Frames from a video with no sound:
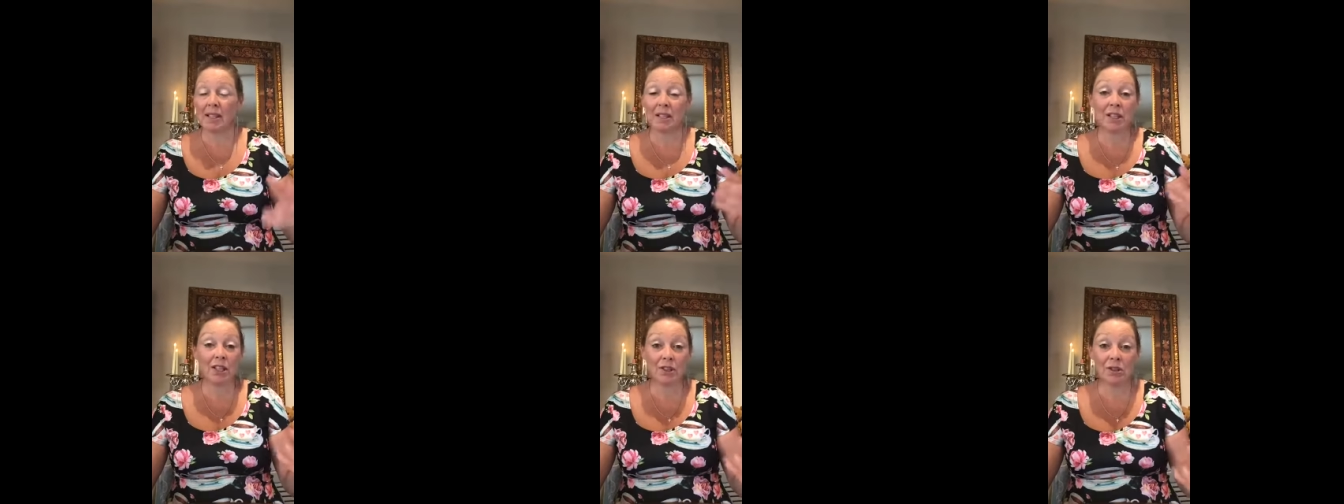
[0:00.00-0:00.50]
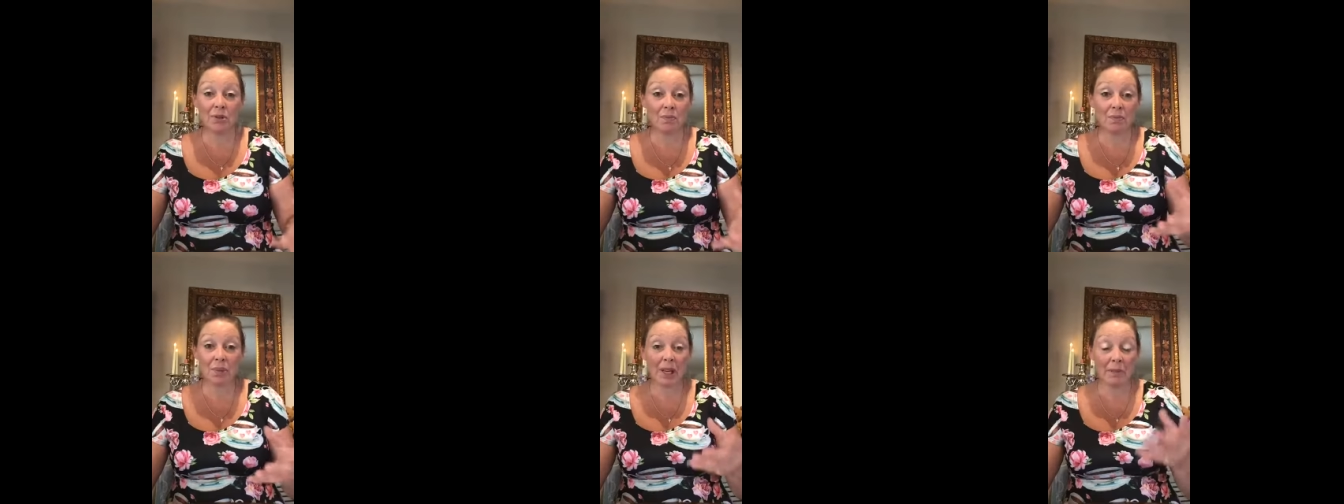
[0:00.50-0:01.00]
like make
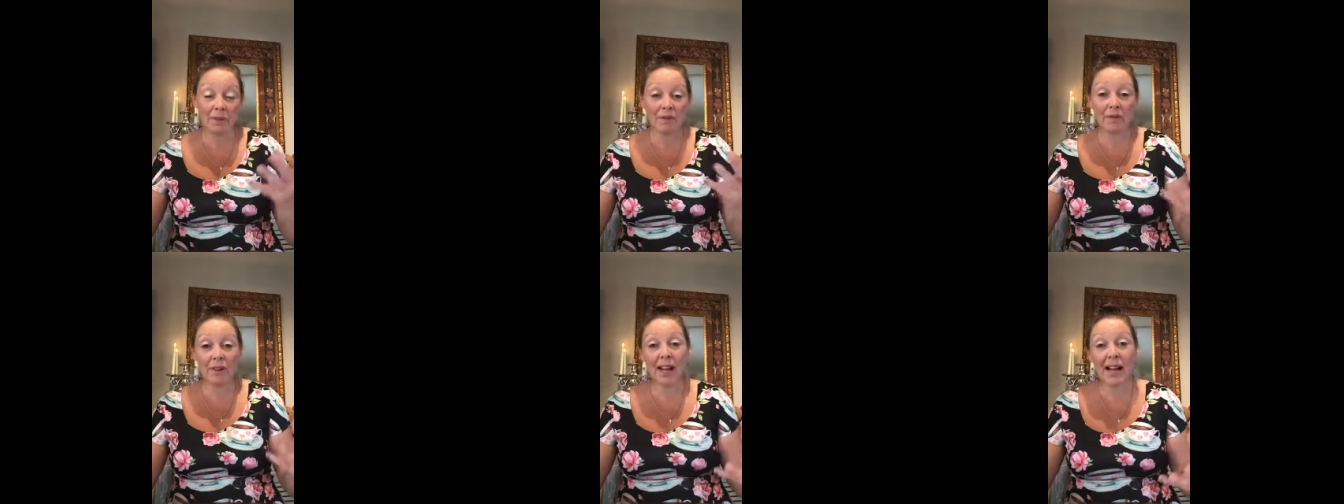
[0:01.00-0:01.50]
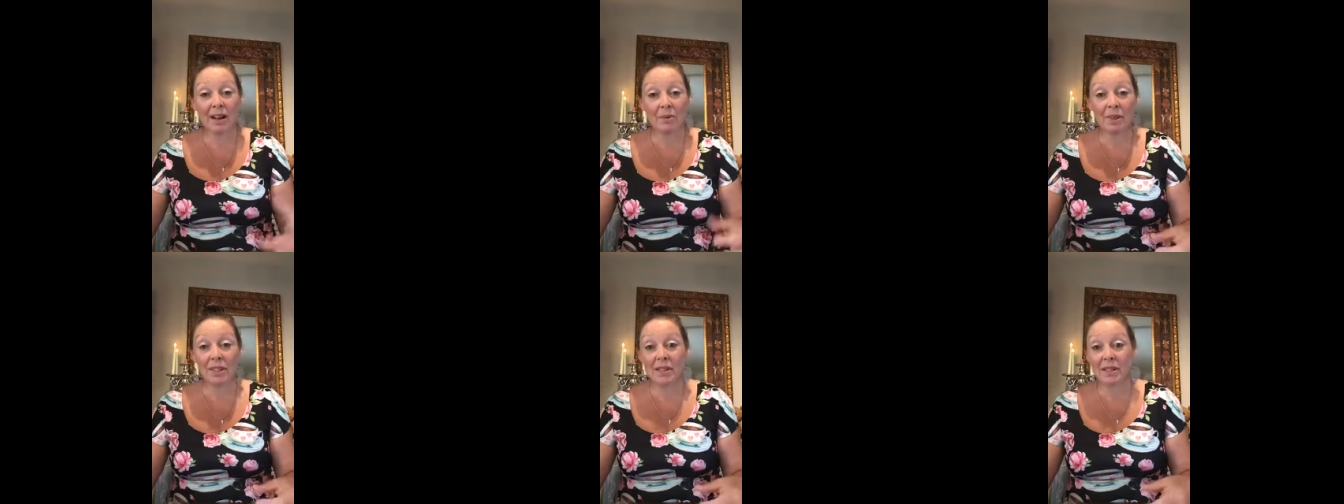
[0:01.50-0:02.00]
tissue paper
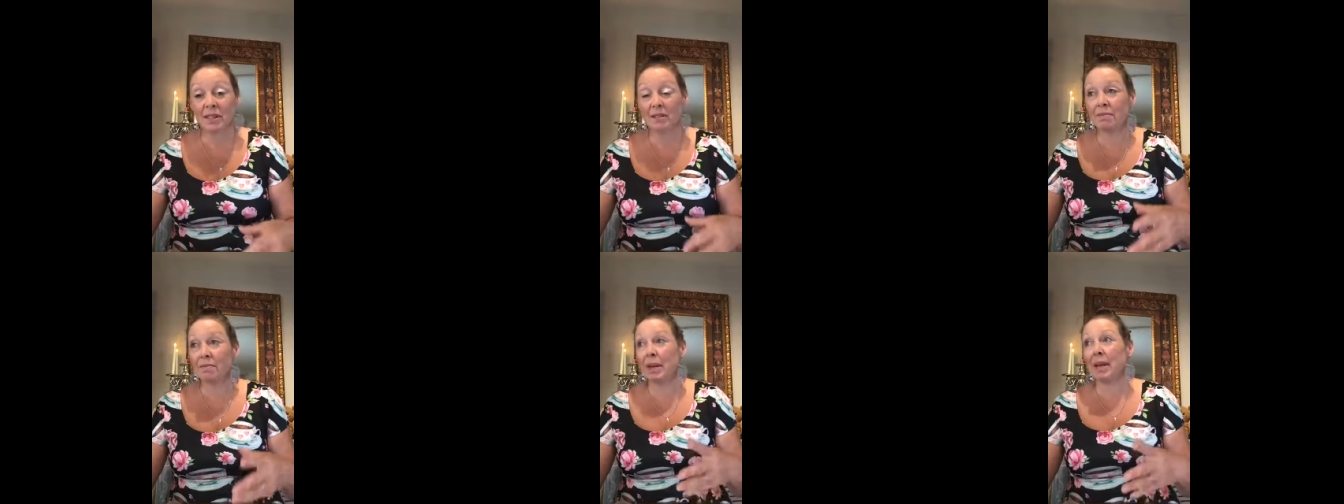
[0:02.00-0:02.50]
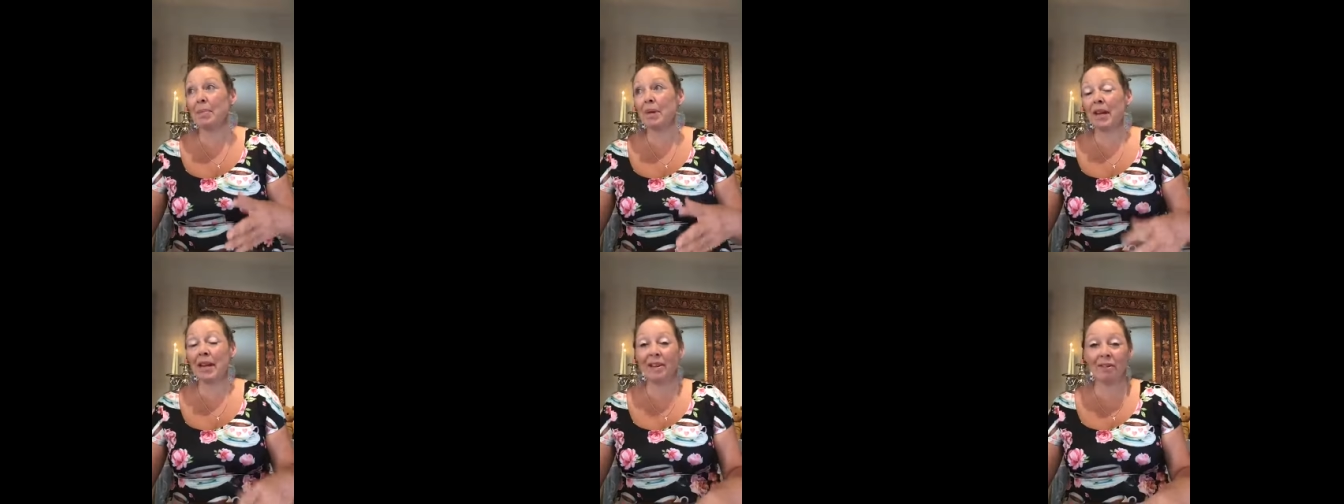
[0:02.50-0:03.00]
flowers
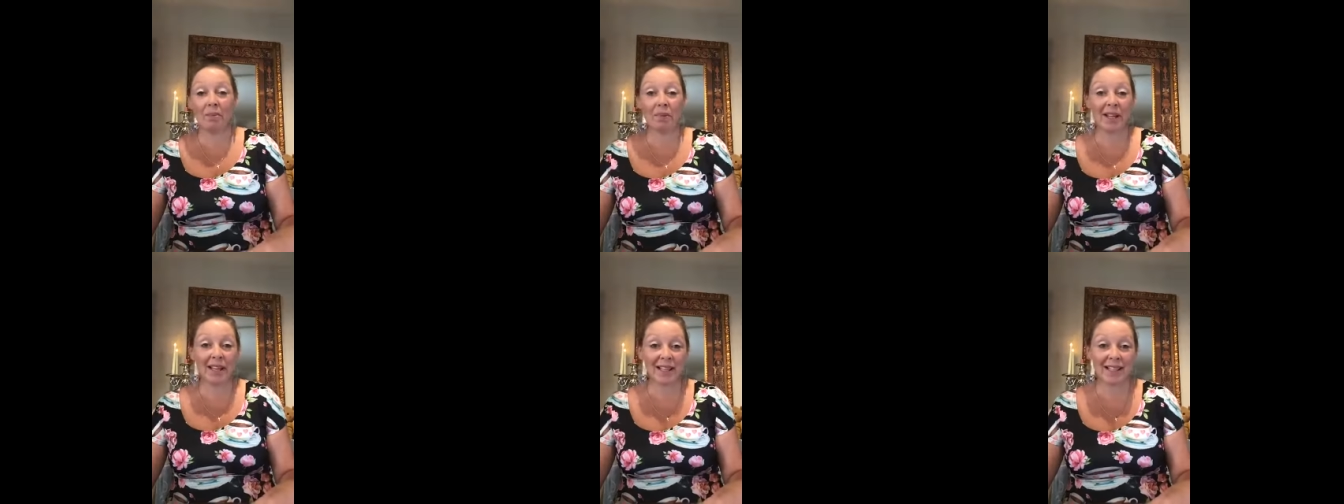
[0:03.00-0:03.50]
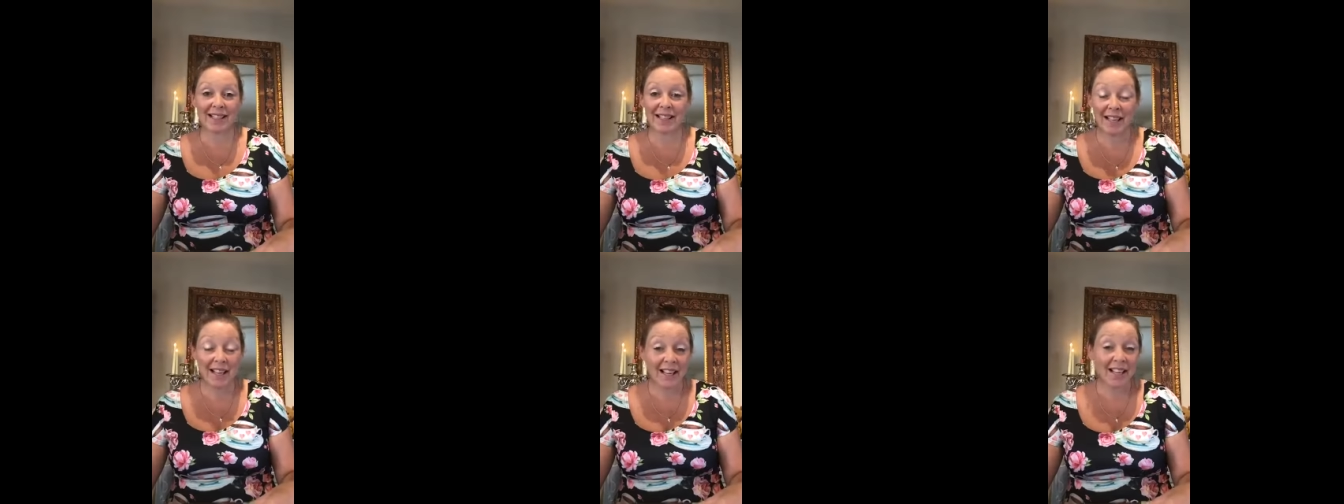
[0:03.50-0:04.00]
and paper
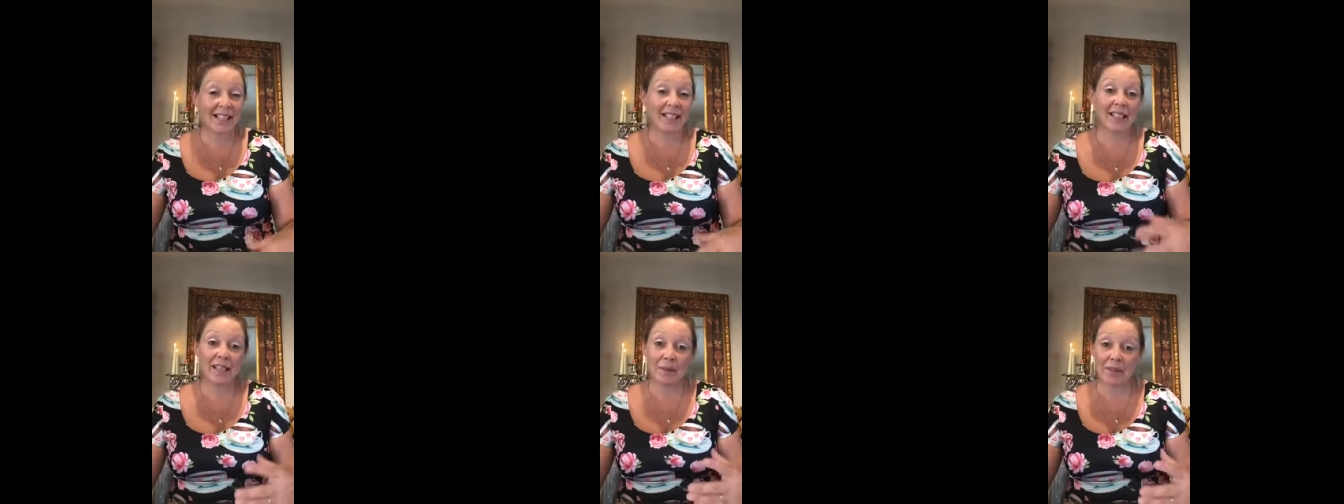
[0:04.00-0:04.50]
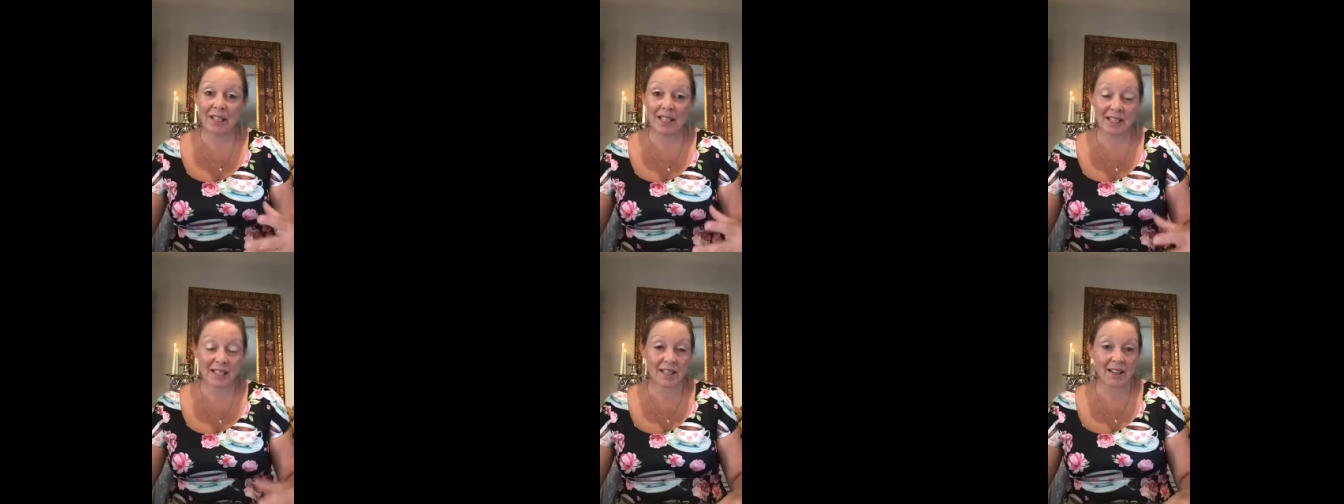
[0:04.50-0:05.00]
aeroplanes, and it's
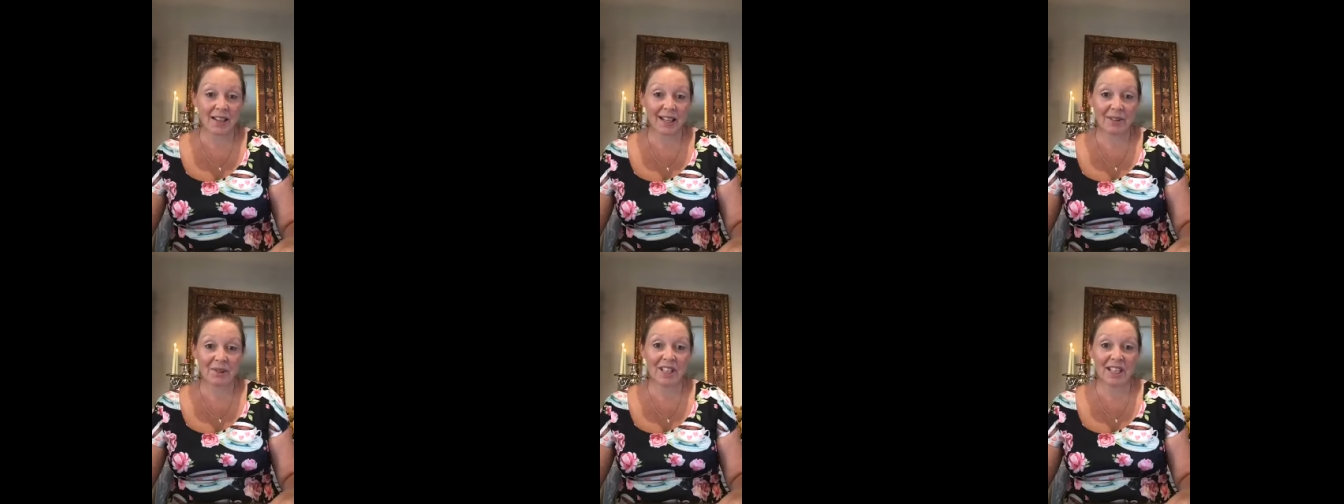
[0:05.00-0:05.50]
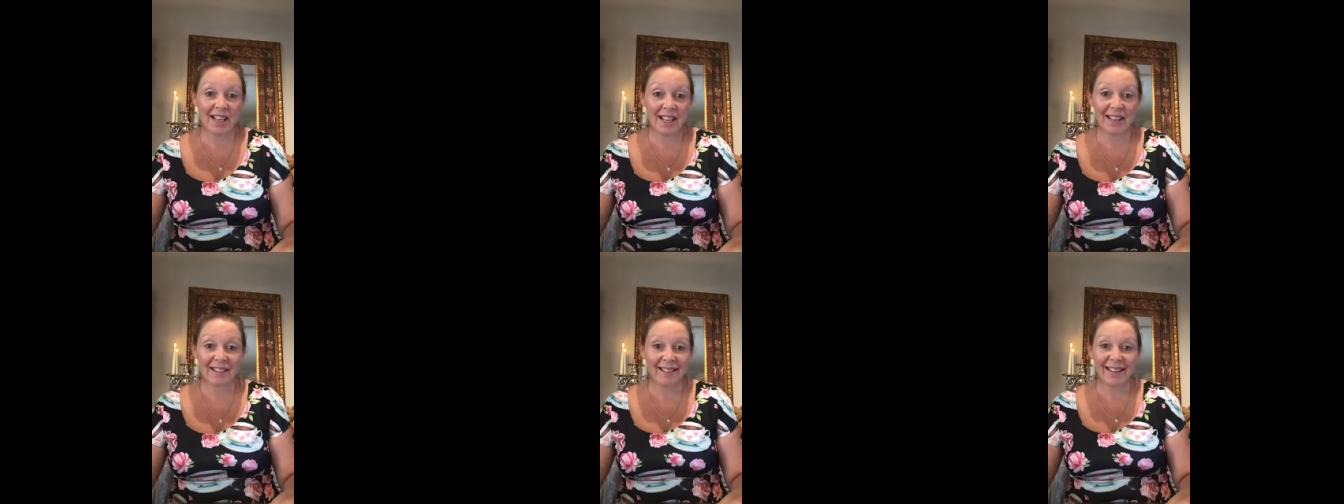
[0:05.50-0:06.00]
limitless. Learn
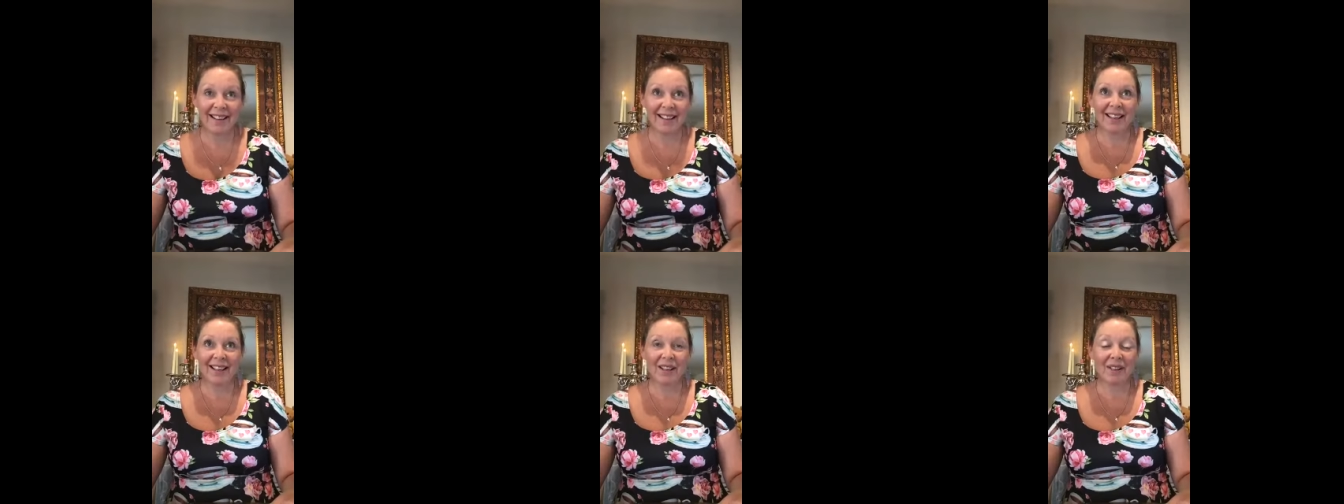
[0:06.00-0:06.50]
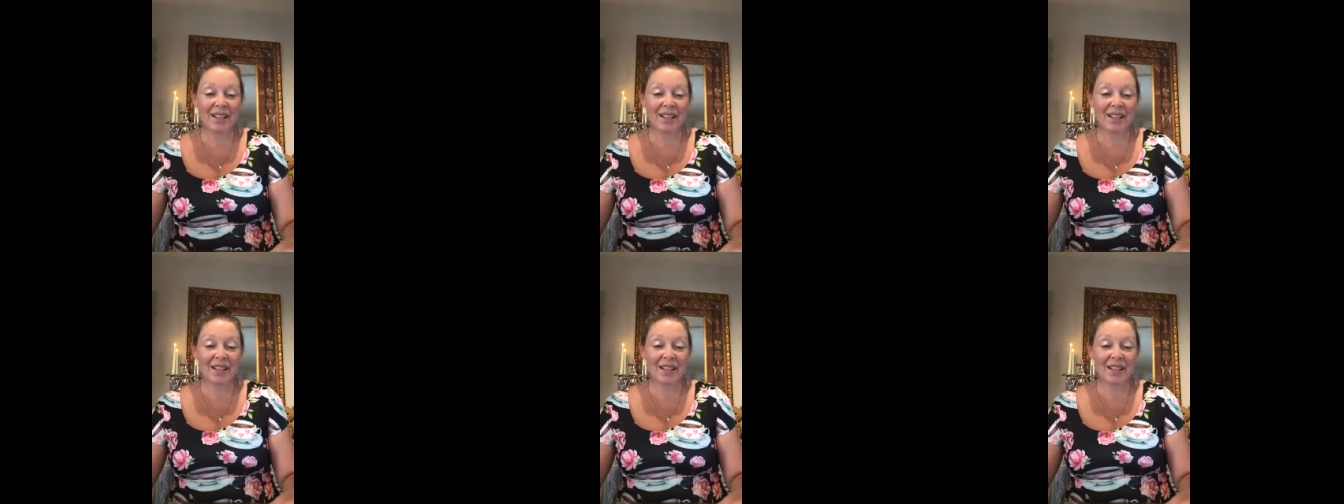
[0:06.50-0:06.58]
how to knit.